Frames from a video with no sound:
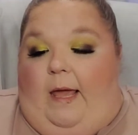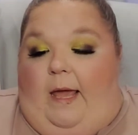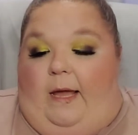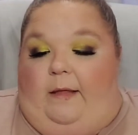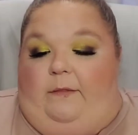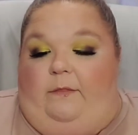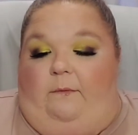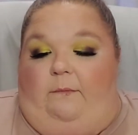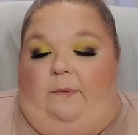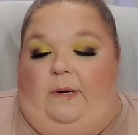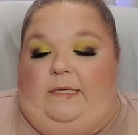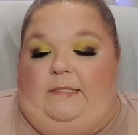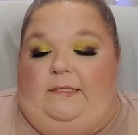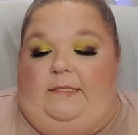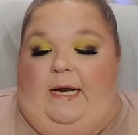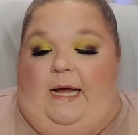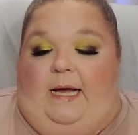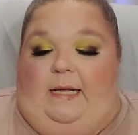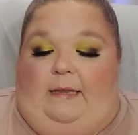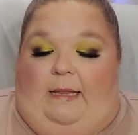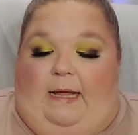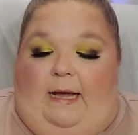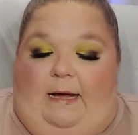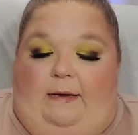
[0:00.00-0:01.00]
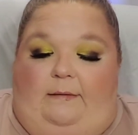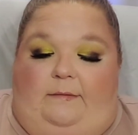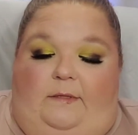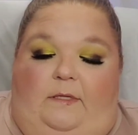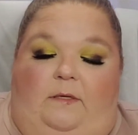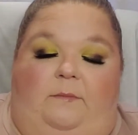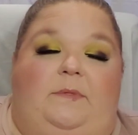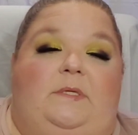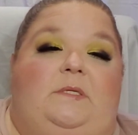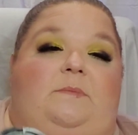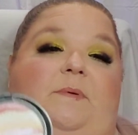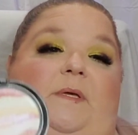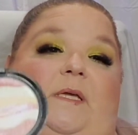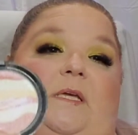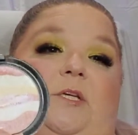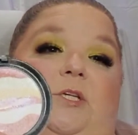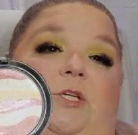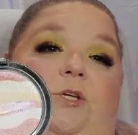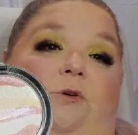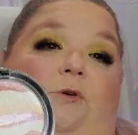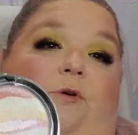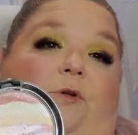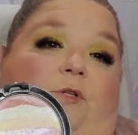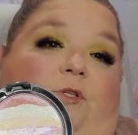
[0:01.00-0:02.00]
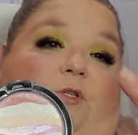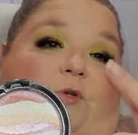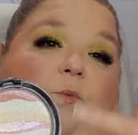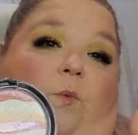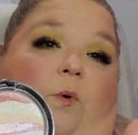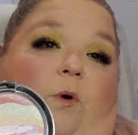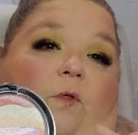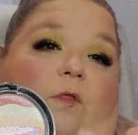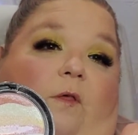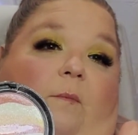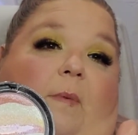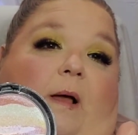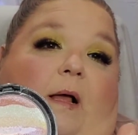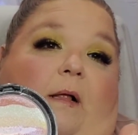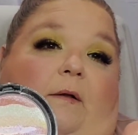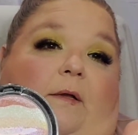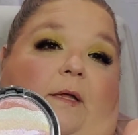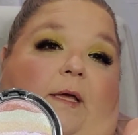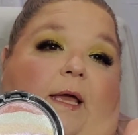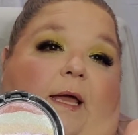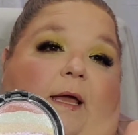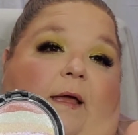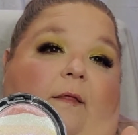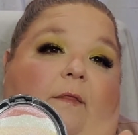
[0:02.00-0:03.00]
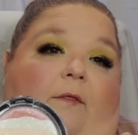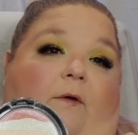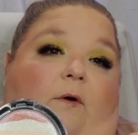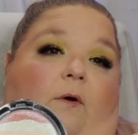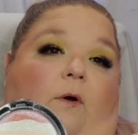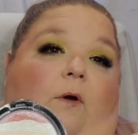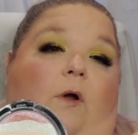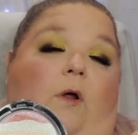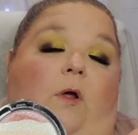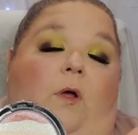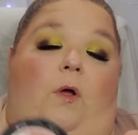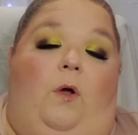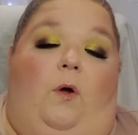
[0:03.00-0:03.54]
And the reason I like them is because you can swirl them all together,